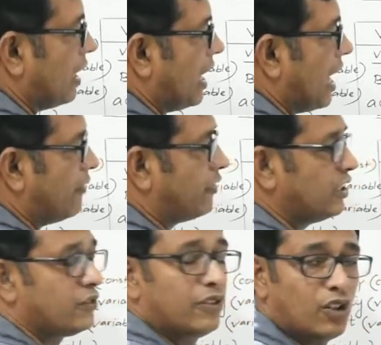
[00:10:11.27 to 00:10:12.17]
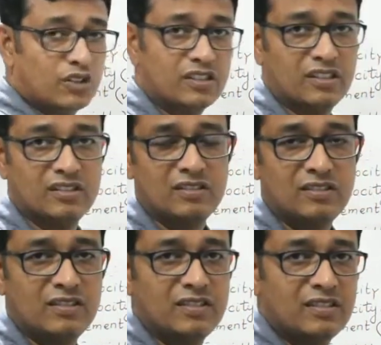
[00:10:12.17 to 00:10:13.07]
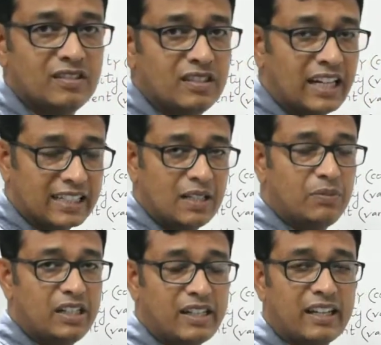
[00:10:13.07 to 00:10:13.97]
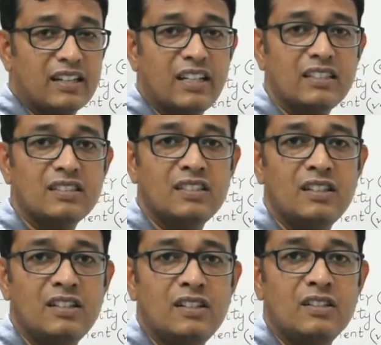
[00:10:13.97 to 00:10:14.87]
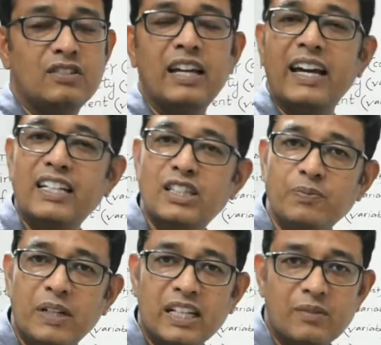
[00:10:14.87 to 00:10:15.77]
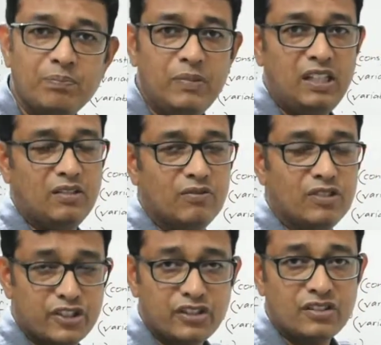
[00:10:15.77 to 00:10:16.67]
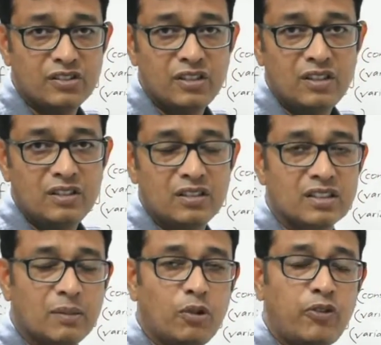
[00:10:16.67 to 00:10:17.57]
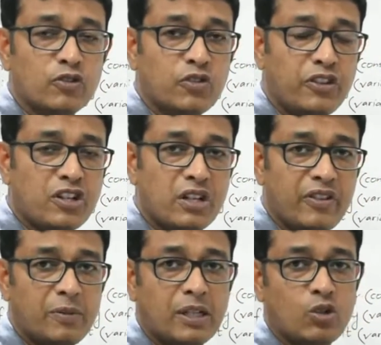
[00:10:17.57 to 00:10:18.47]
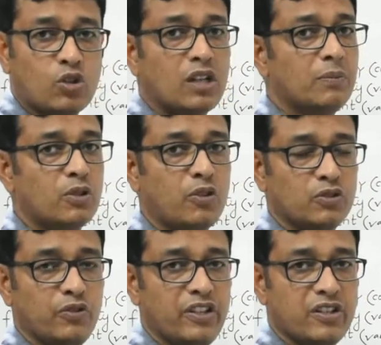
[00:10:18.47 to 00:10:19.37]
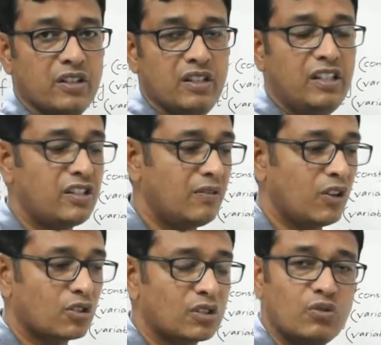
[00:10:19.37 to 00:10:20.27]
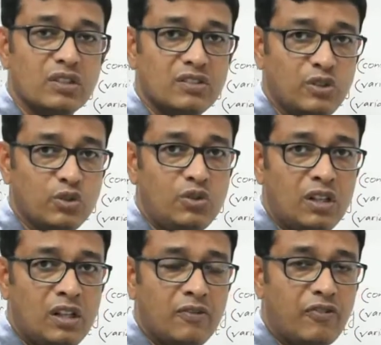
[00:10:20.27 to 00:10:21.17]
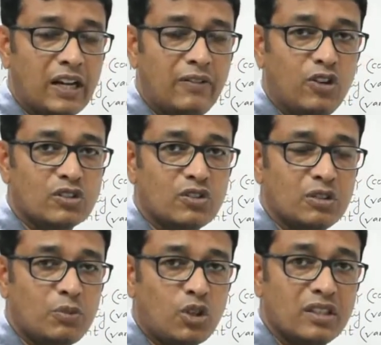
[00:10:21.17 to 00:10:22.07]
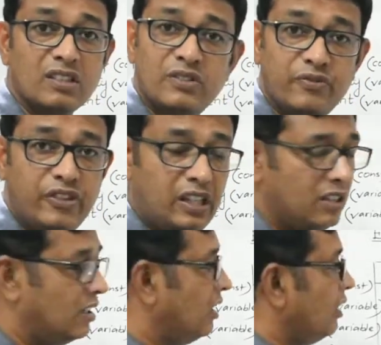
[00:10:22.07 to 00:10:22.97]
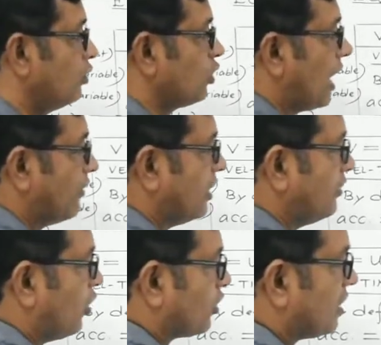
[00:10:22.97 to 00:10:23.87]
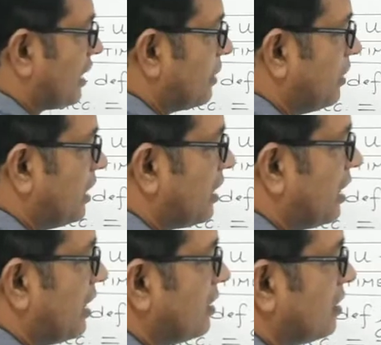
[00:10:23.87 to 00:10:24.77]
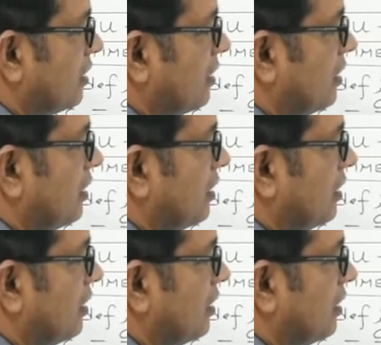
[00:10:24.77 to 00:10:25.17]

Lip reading: Average velocity, that can be taken as the arithmetic mean, which is the sum of observation divided by total number of observation. Initial velocity was u, final velocity of the body is v. So average velocity can be written as